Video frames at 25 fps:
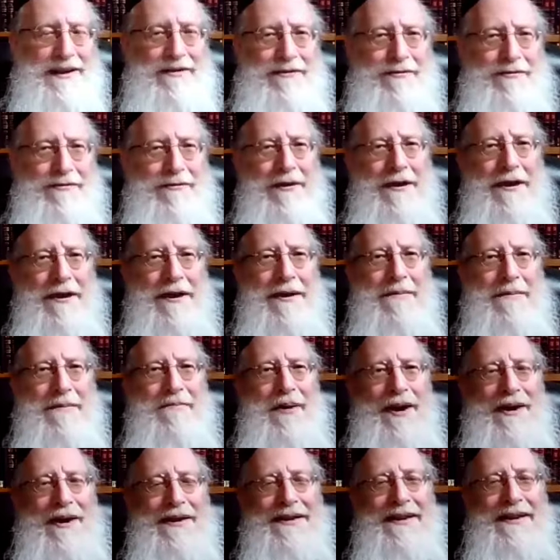issue,
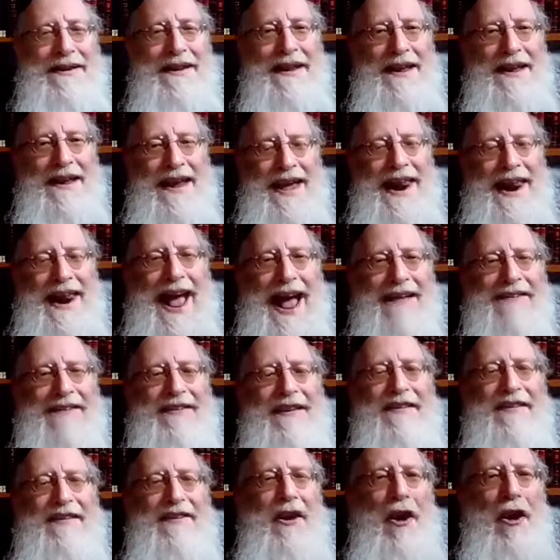but it
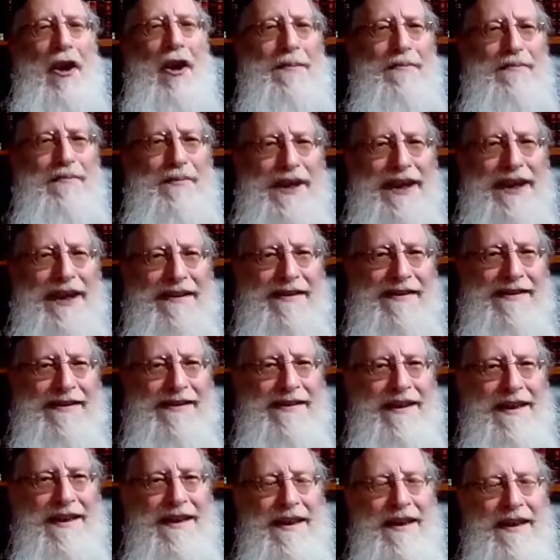has its time and
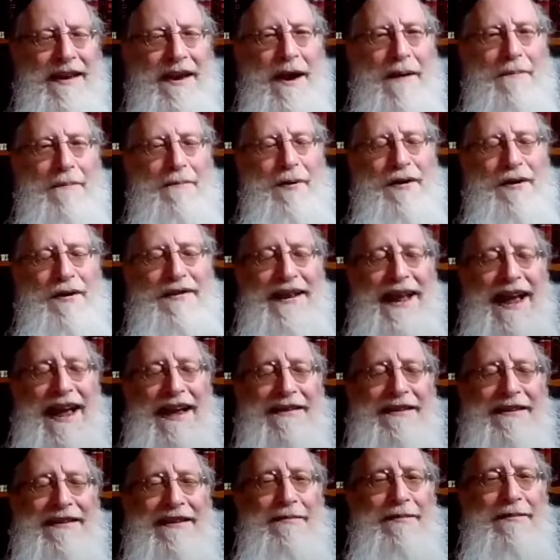place. A person
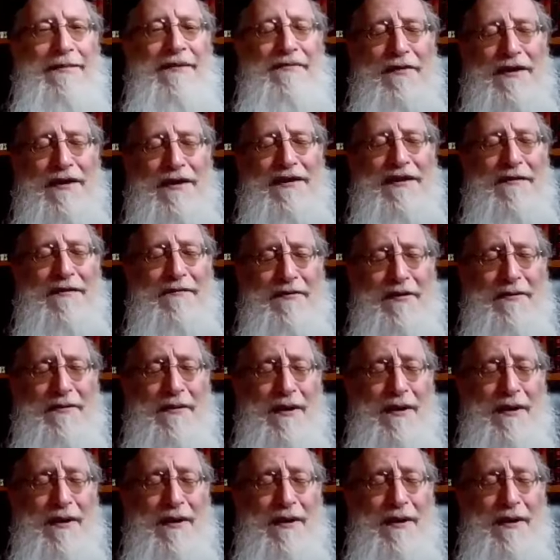has to be first and